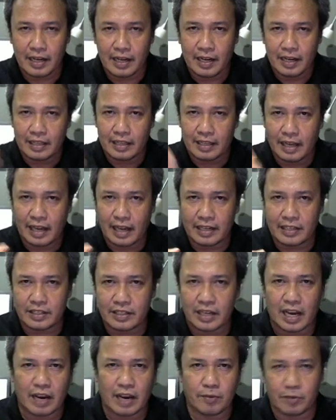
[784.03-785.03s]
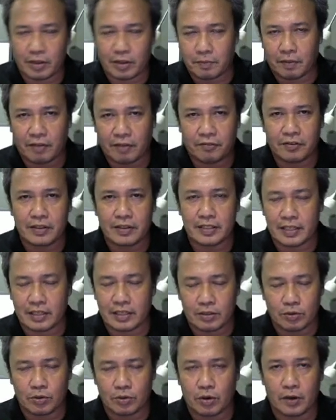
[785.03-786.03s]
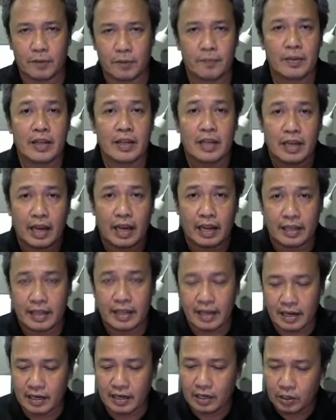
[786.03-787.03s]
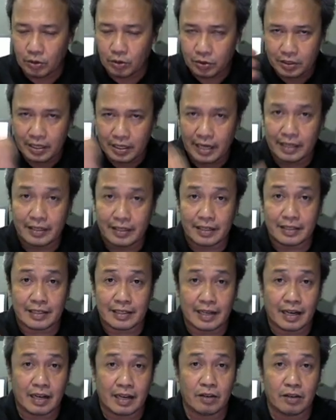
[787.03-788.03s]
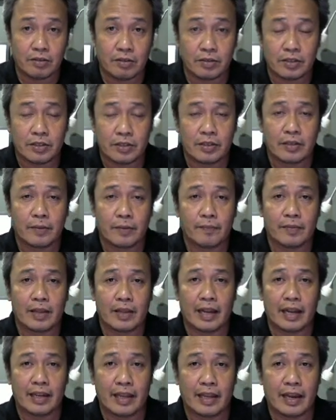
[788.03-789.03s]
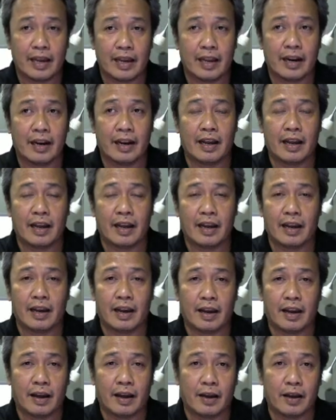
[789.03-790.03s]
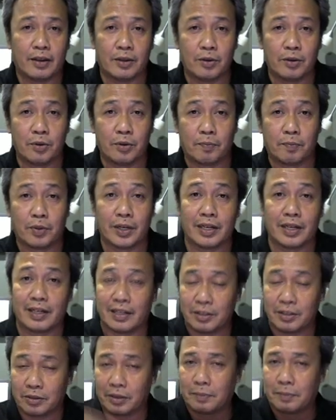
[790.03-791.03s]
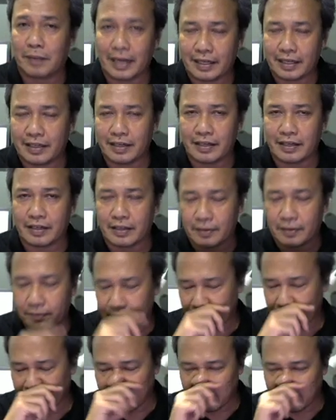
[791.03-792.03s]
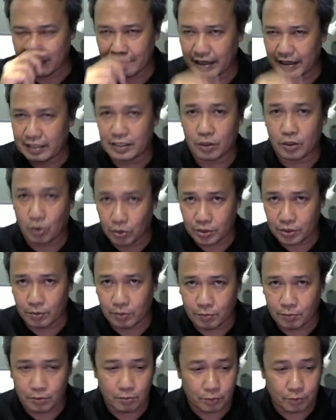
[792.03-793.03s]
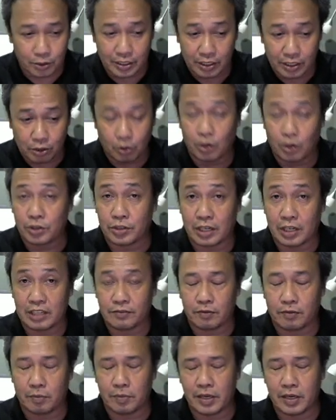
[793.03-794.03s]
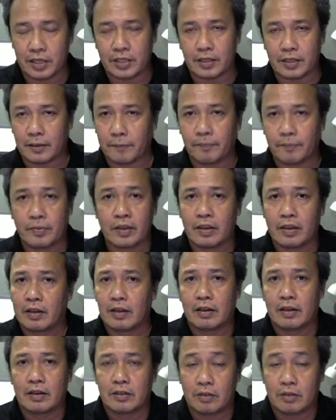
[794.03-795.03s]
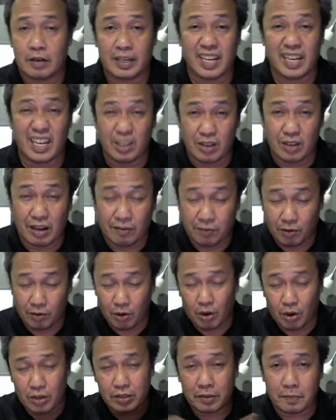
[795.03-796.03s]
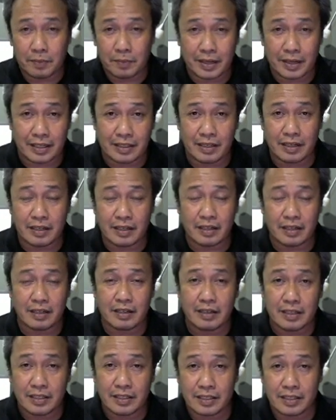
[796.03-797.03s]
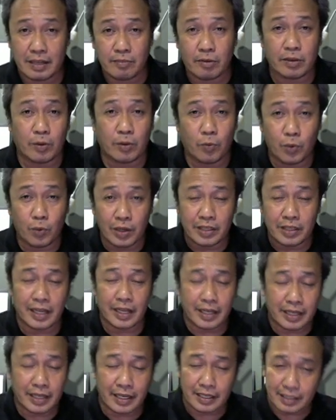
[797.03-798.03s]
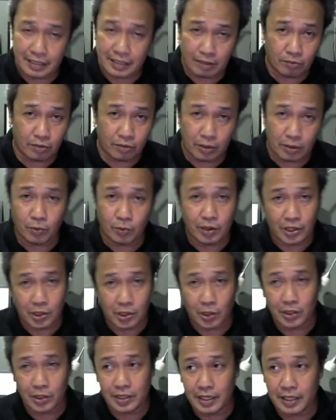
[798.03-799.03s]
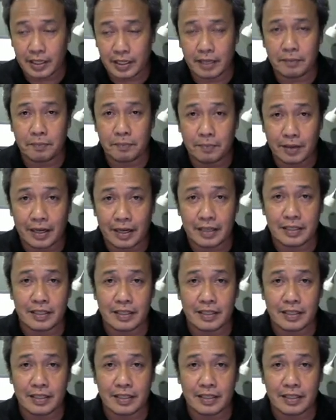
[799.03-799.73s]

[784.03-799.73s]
the enzyme with buffers and so on. And then you take this out, and then you put it into the bacteria. It's a process called transformation. So again, you have lots of bacteria. Some of them will take it, some of them will not take it, but